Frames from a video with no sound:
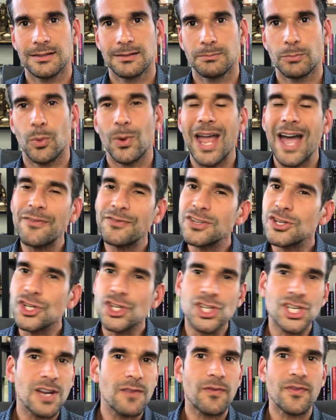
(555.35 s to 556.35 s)
But we have to
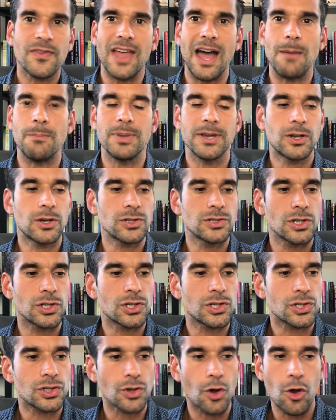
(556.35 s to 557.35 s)
shift that because there's
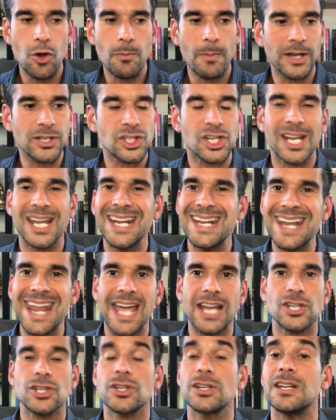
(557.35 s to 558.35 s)
so much
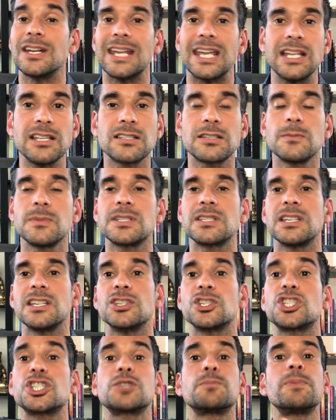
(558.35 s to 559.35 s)
connection and intimacy and
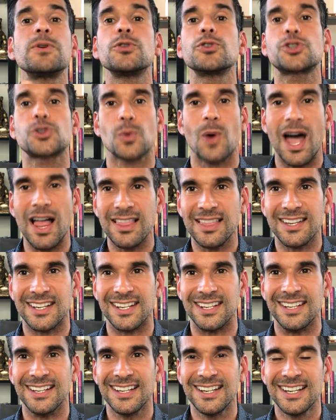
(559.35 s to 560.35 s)

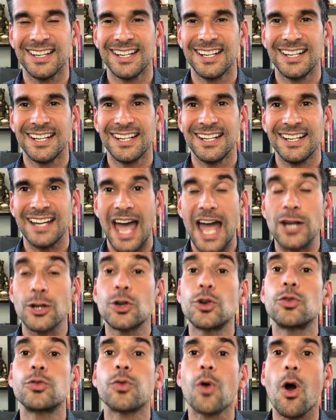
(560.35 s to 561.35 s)
spirituality and
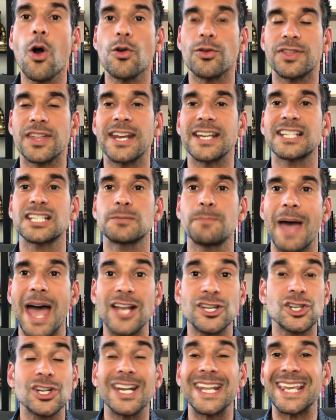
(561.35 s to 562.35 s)
growth and
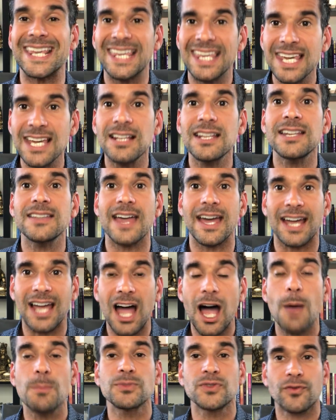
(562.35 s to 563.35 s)
expansion and healing that
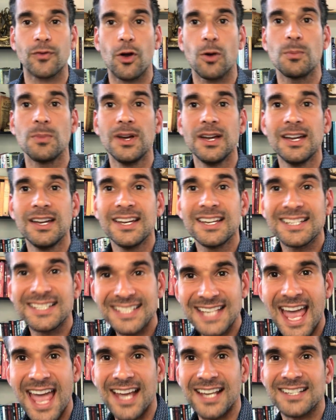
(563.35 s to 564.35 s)
comes from
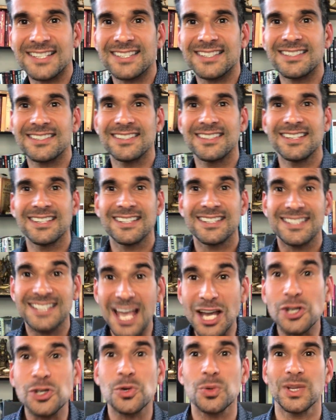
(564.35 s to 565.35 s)
sex,
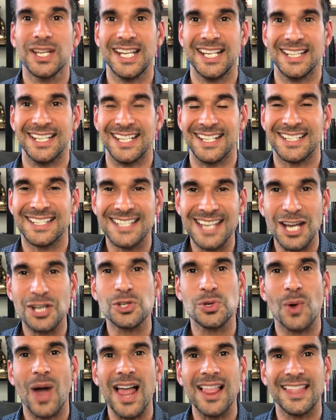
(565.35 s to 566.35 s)
sexual healing,
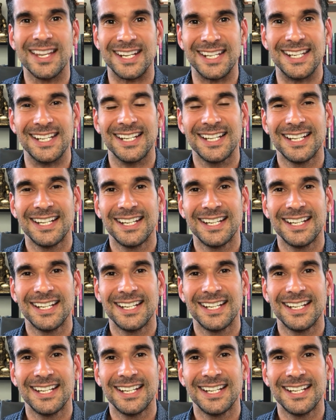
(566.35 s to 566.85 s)
sexuality.